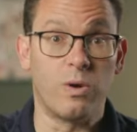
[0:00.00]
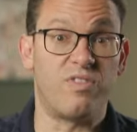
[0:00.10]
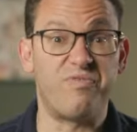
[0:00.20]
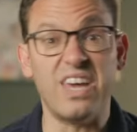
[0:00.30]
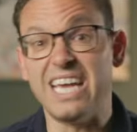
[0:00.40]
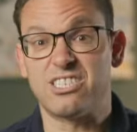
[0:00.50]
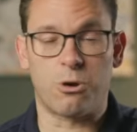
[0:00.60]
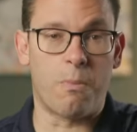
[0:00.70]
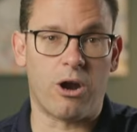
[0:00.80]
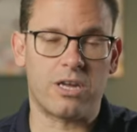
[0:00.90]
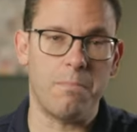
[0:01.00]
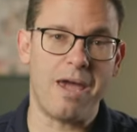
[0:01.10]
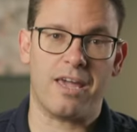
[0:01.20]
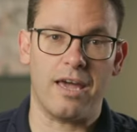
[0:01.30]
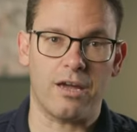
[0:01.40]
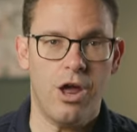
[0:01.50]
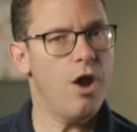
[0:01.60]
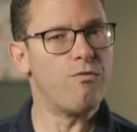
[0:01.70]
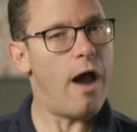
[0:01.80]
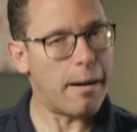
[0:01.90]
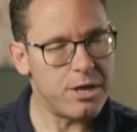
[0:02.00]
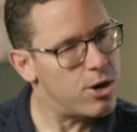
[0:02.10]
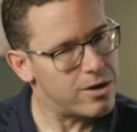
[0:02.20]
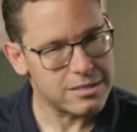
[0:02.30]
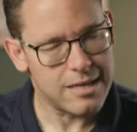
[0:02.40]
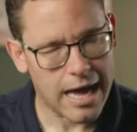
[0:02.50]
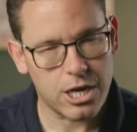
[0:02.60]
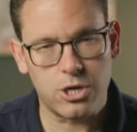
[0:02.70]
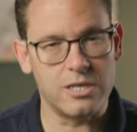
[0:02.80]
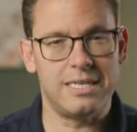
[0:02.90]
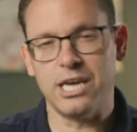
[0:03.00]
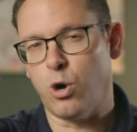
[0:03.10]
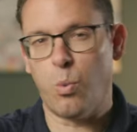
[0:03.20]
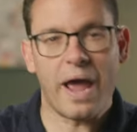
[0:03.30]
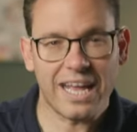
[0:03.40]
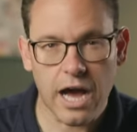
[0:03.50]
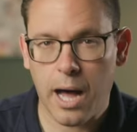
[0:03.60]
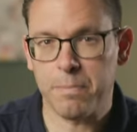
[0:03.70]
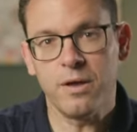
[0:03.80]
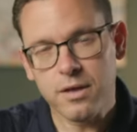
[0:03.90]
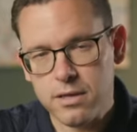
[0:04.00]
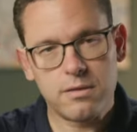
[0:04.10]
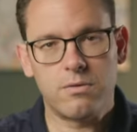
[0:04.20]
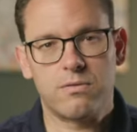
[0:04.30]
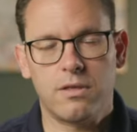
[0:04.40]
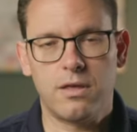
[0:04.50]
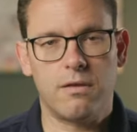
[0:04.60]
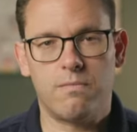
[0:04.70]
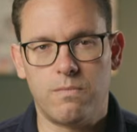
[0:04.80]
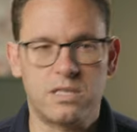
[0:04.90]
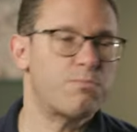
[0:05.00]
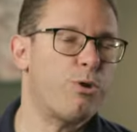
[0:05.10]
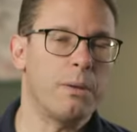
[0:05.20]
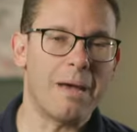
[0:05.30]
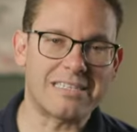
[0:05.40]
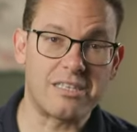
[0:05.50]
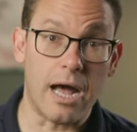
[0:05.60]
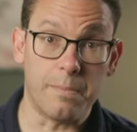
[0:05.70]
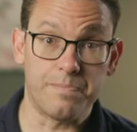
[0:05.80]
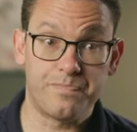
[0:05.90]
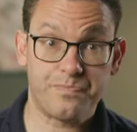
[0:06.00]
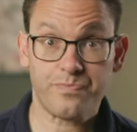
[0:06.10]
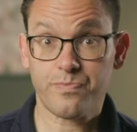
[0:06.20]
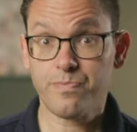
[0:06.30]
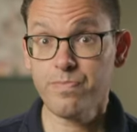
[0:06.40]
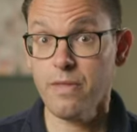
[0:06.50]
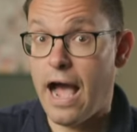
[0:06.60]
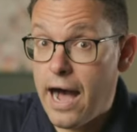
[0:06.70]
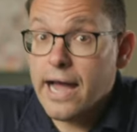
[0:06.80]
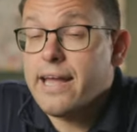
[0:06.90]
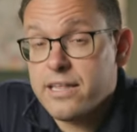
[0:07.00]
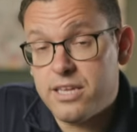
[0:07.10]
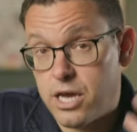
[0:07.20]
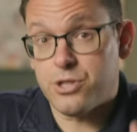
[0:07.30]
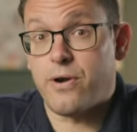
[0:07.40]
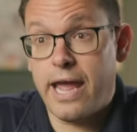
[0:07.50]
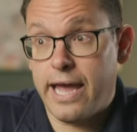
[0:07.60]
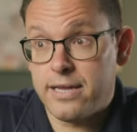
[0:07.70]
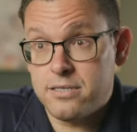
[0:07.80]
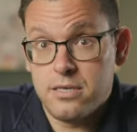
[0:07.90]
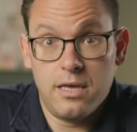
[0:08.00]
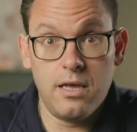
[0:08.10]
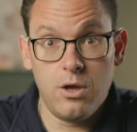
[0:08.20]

with fees or market making. Robinhood is not a good deal. Wake up. It's pretty messed up. I, on the other hand,